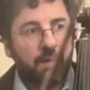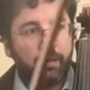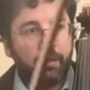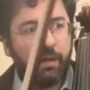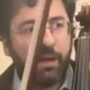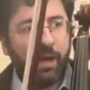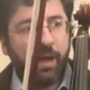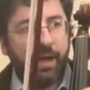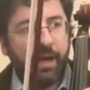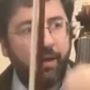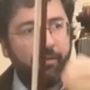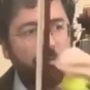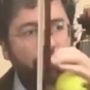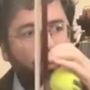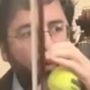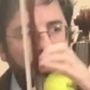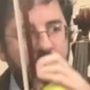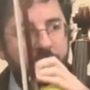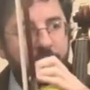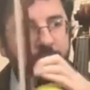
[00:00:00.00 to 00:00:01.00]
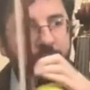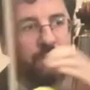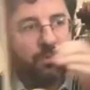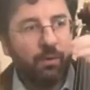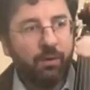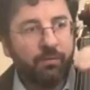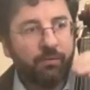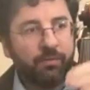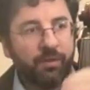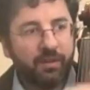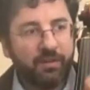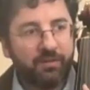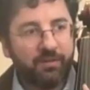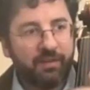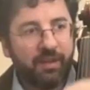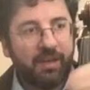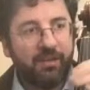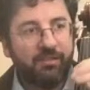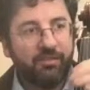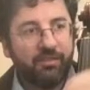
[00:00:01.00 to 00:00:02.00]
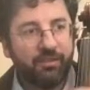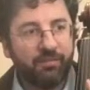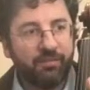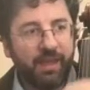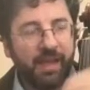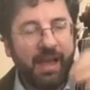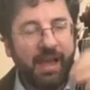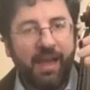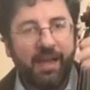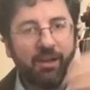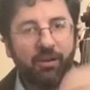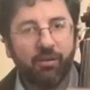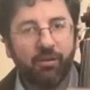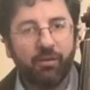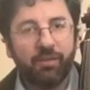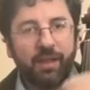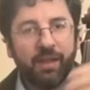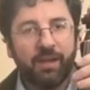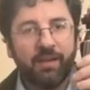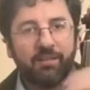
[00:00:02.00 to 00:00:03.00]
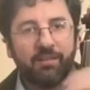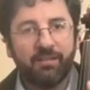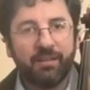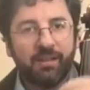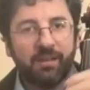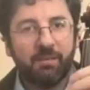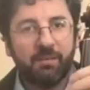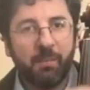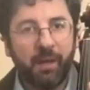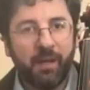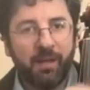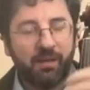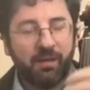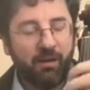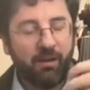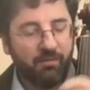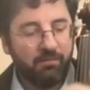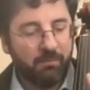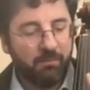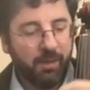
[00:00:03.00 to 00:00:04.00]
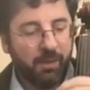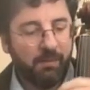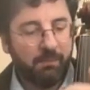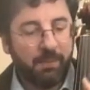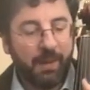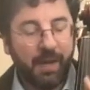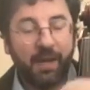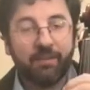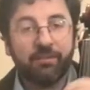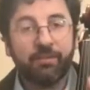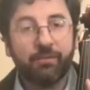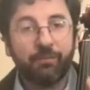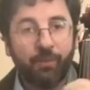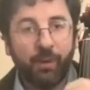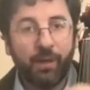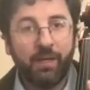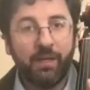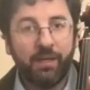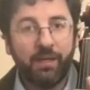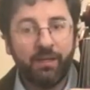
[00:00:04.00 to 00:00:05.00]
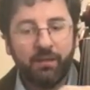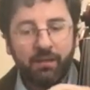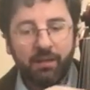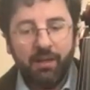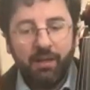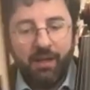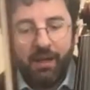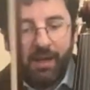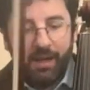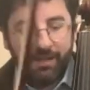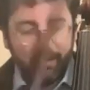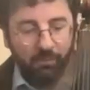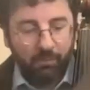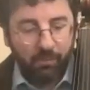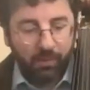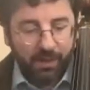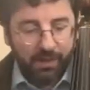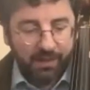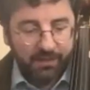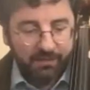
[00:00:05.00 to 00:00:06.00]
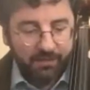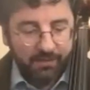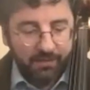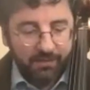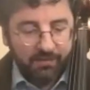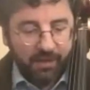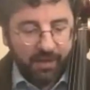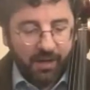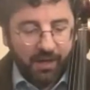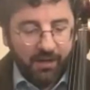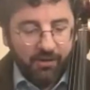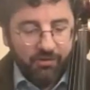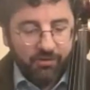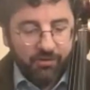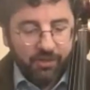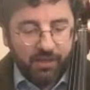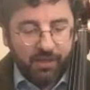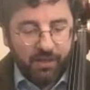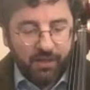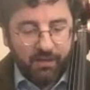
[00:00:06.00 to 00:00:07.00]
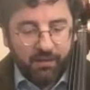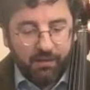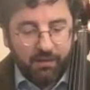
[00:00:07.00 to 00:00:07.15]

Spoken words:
I have one sort of sensation of the angle that I sink my passive weight in, and then when I get to this higher G,